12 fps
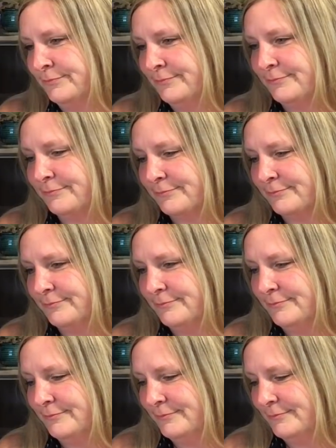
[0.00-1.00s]

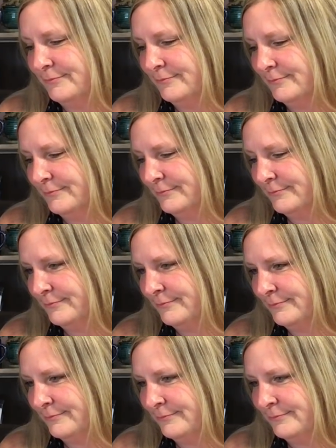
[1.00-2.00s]

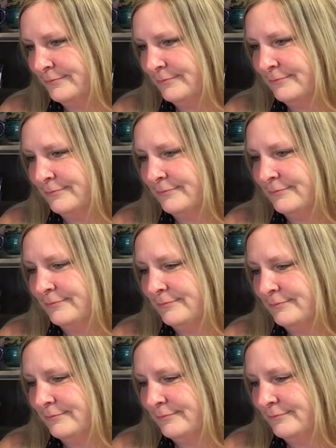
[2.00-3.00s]

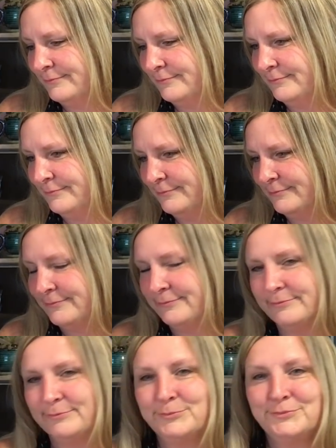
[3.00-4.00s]

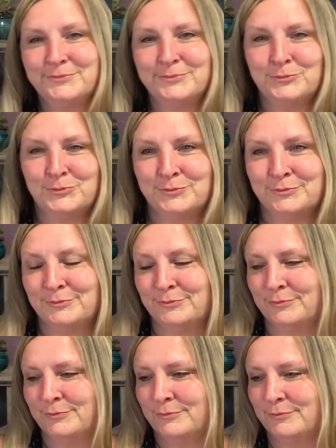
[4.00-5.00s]

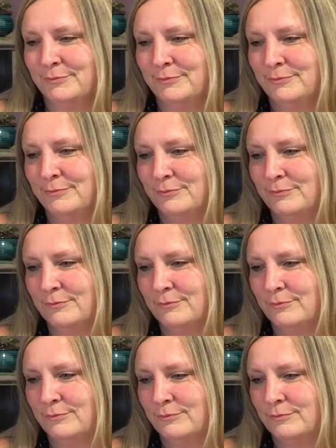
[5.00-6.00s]

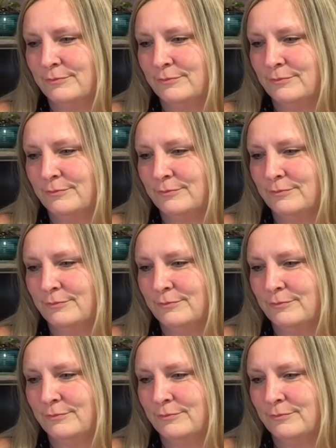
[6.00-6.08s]
(silent)